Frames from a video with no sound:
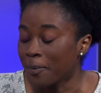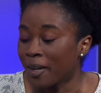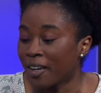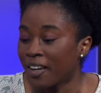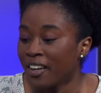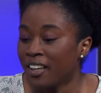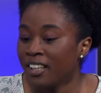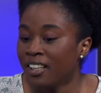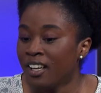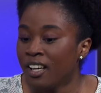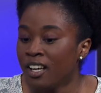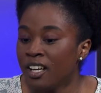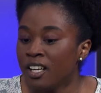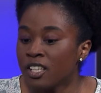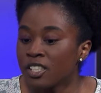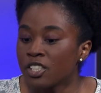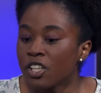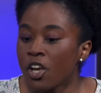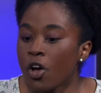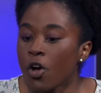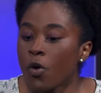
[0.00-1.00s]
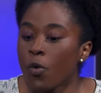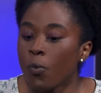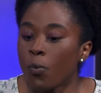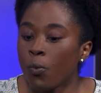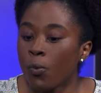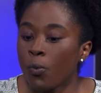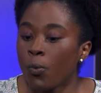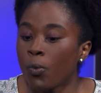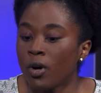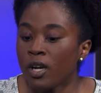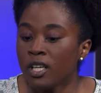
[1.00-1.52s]
Meiring.
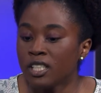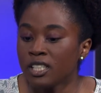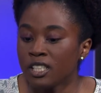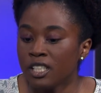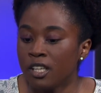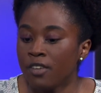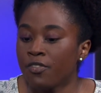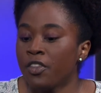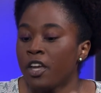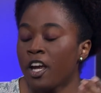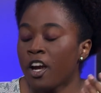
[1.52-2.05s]
So if